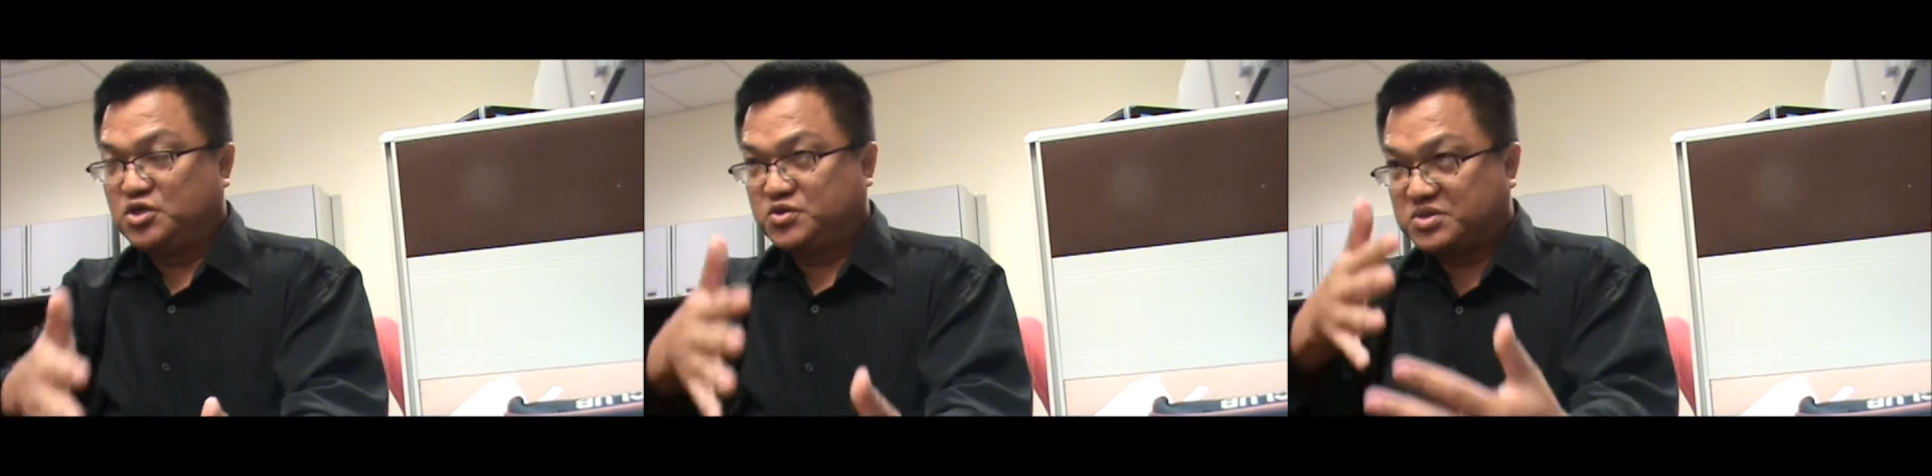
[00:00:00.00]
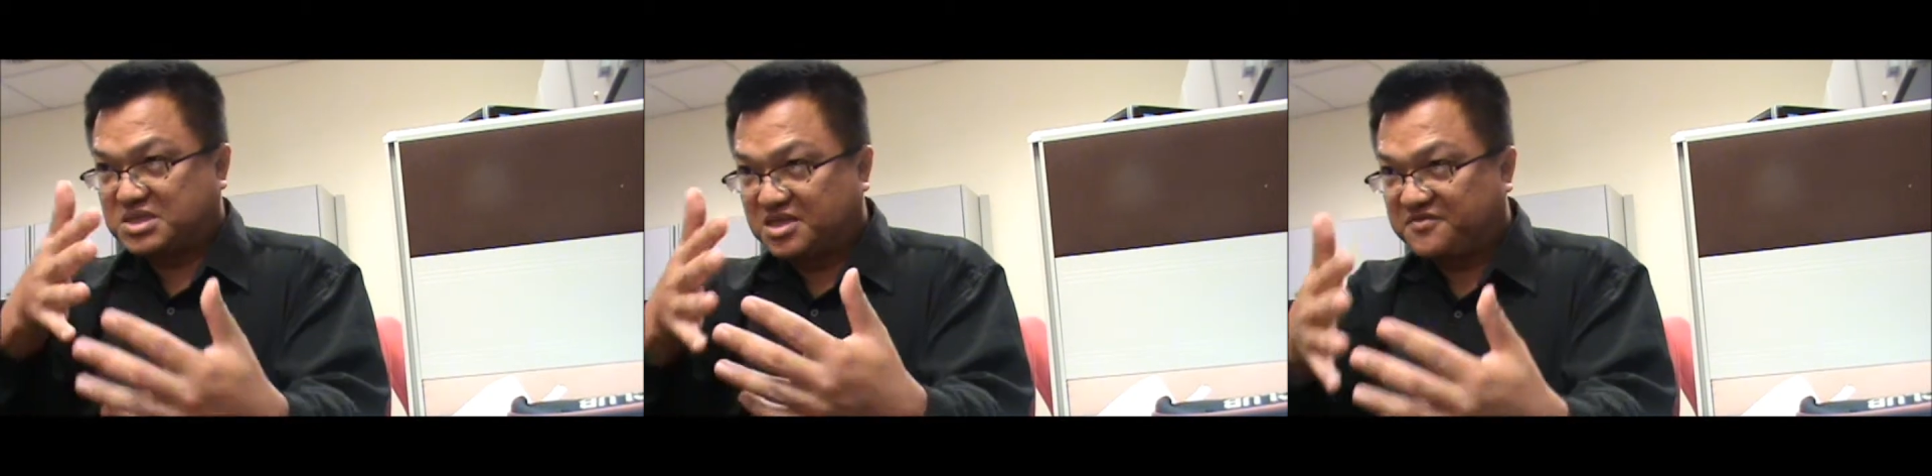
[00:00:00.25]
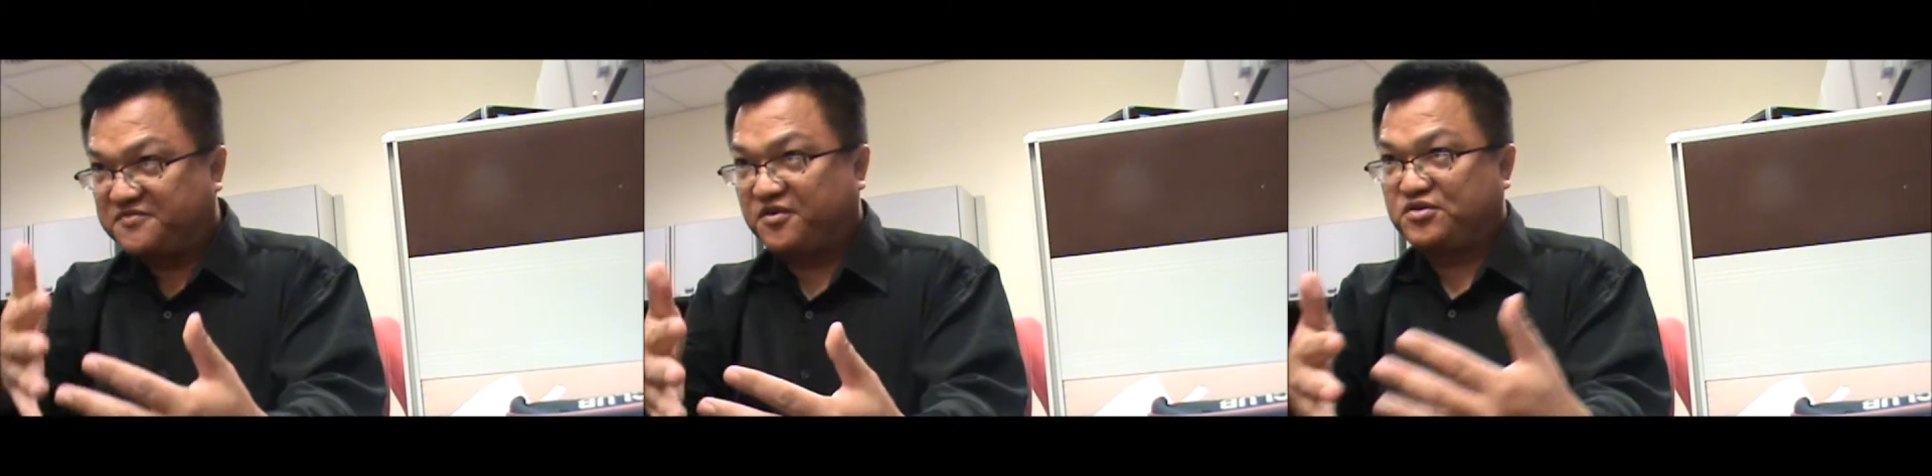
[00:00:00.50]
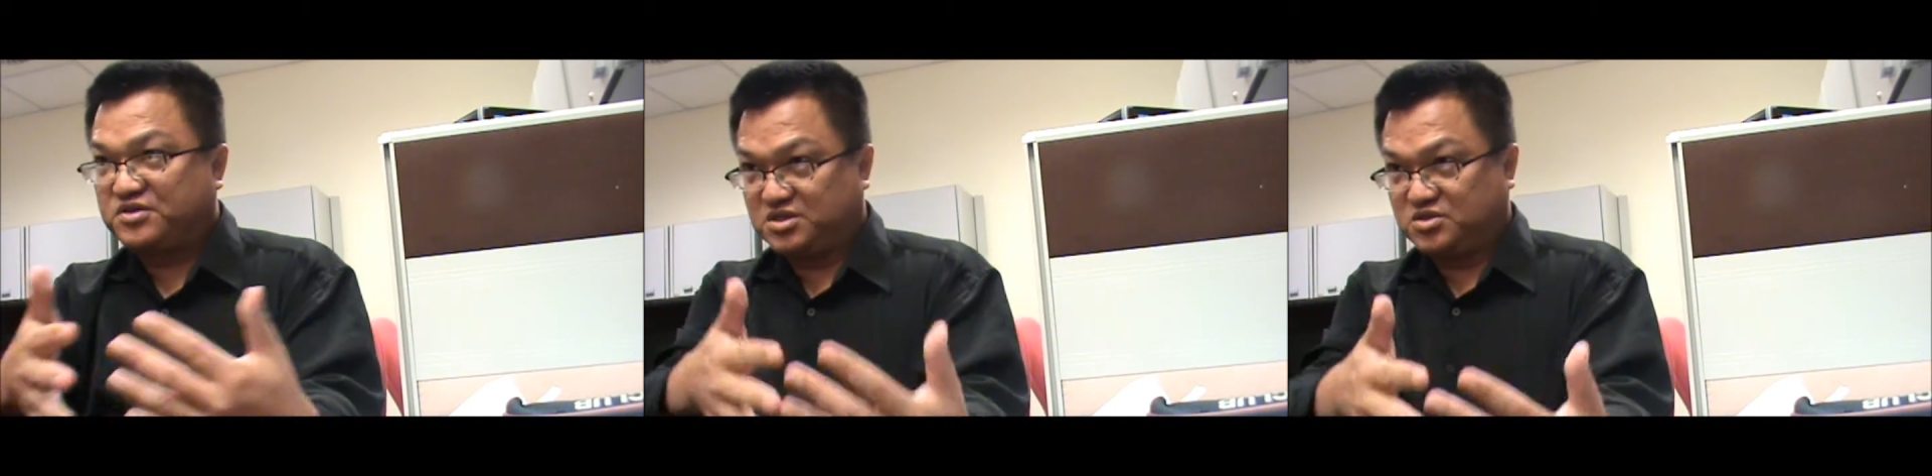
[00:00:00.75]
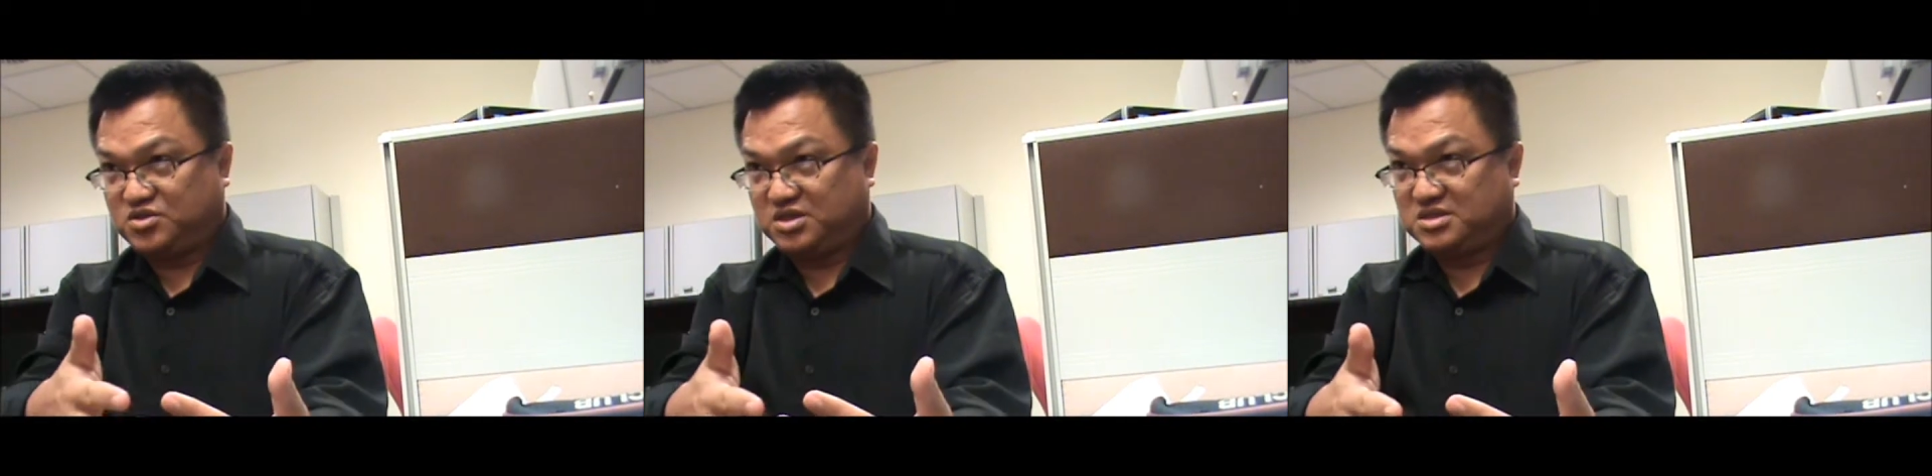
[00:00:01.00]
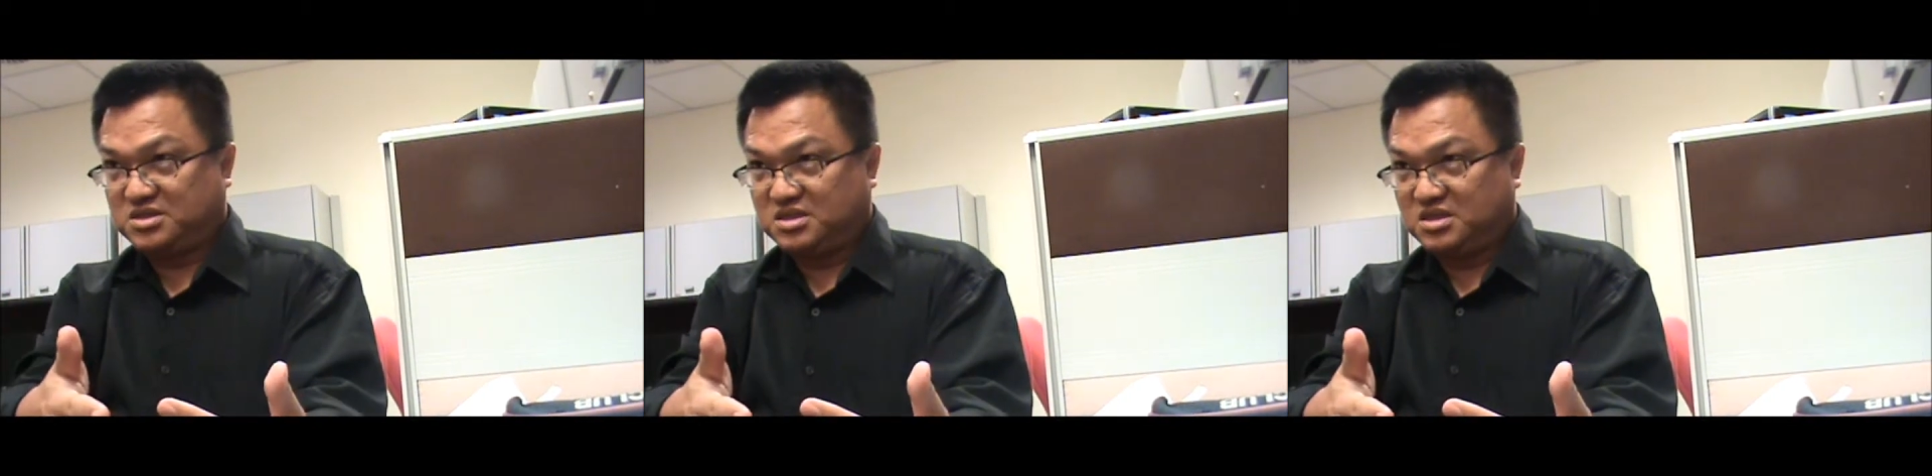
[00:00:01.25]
to serve foreign interests.